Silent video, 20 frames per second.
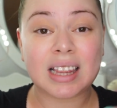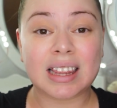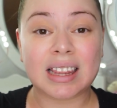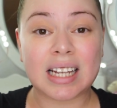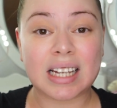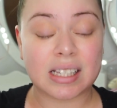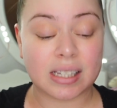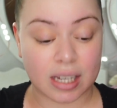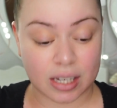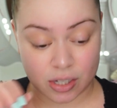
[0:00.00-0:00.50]

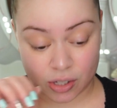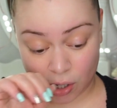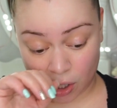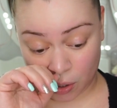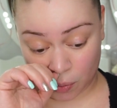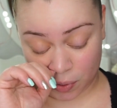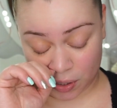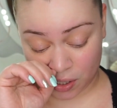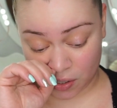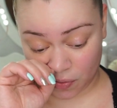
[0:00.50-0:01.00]
let's get
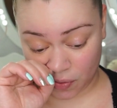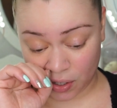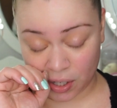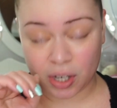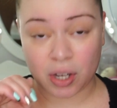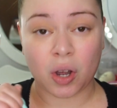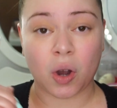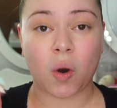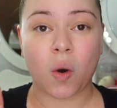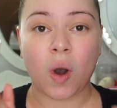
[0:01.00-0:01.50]
started with this
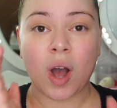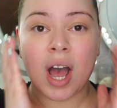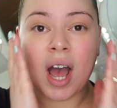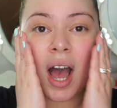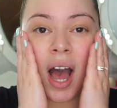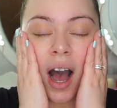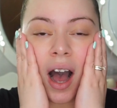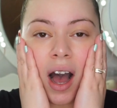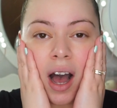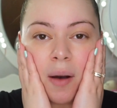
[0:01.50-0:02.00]
video.
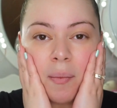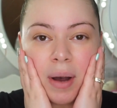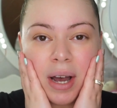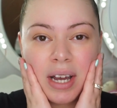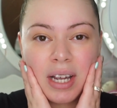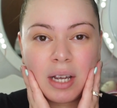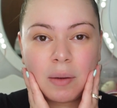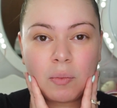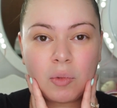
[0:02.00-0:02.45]
I